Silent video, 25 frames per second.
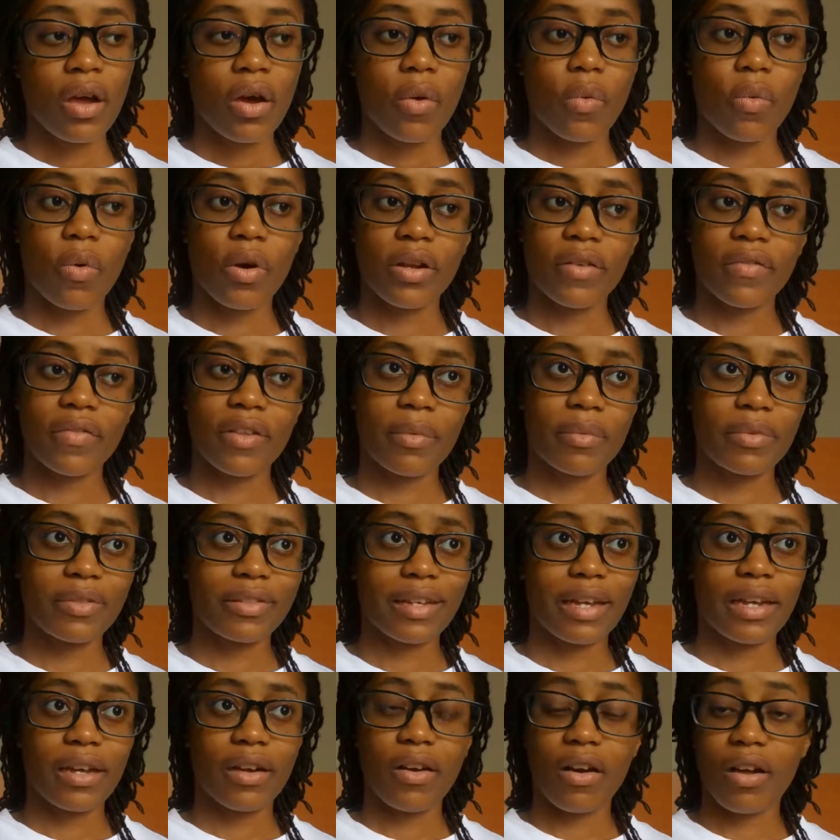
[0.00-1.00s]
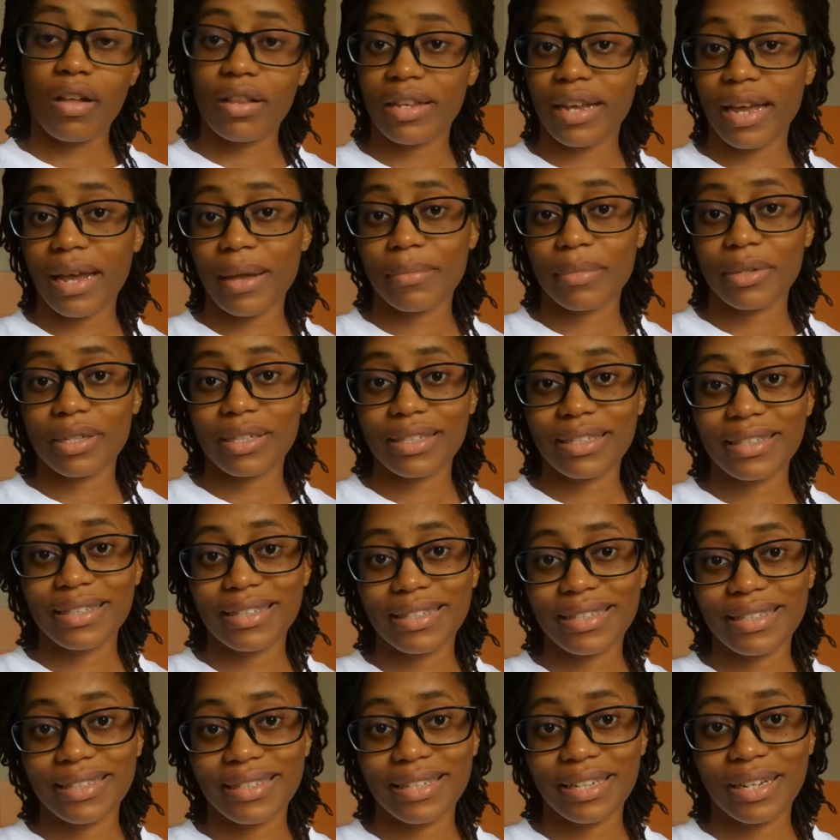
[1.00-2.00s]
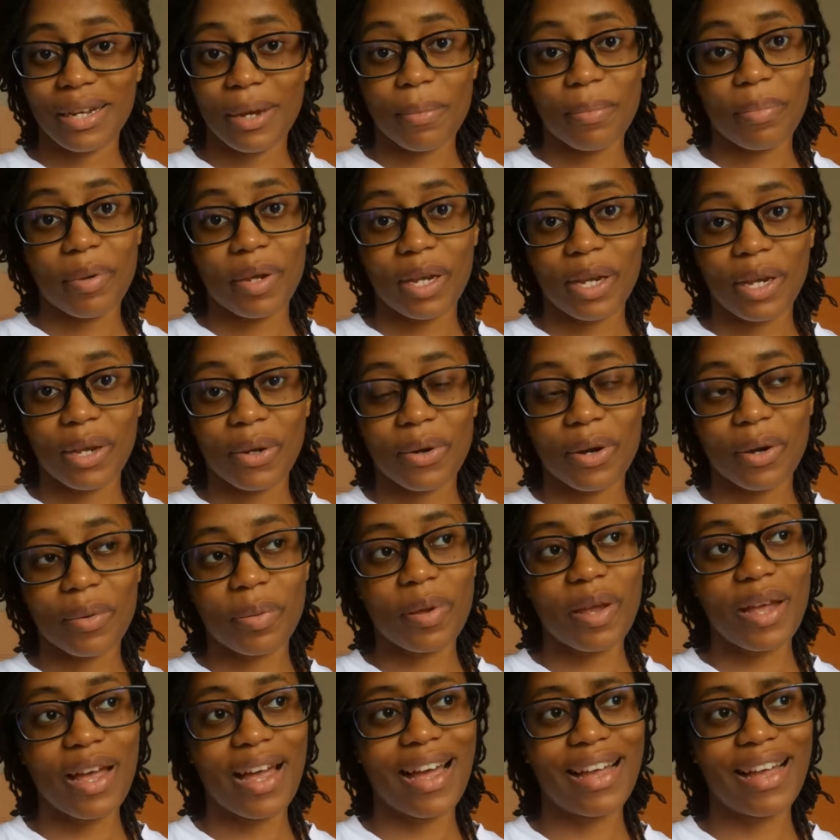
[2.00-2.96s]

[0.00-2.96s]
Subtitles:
One of them was like, call the ambulance to come pick you up.